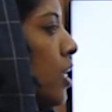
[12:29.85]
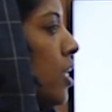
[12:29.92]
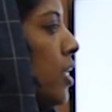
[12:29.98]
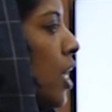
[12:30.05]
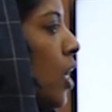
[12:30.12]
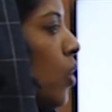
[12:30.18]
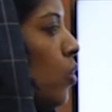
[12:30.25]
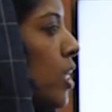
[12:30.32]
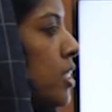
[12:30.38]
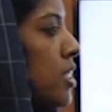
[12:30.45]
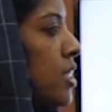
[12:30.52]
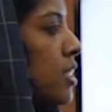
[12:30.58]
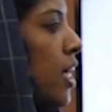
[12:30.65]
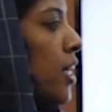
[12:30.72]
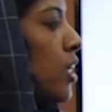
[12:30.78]
Now, let
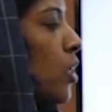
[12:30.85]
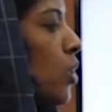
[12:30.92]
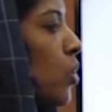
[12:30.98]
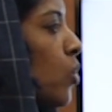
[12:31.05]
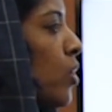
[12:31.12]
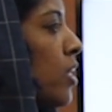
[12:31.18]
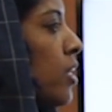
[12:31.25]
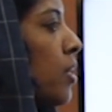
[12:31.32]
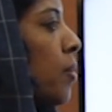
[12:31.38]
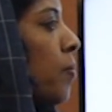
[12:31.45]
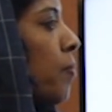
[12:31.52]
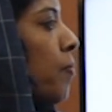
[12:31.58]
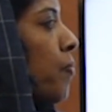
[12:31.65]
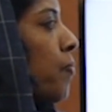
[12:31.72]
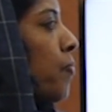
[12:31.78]
us conclude.
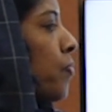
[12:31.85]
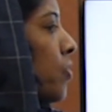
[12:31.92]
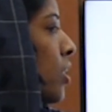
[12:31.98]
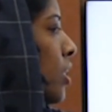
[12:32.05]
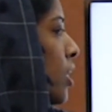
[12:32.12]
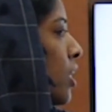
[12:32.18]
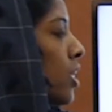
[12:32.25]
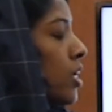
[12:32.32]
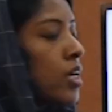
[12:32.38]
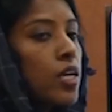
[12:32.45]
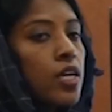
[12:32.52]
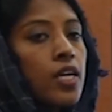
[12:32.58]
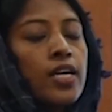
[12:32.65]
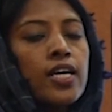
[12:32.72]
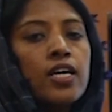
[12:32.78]

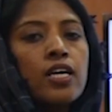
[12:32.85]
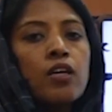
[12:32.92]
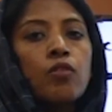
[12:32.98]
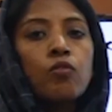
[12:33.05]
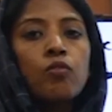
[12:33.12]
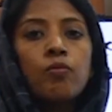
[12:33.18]
Here,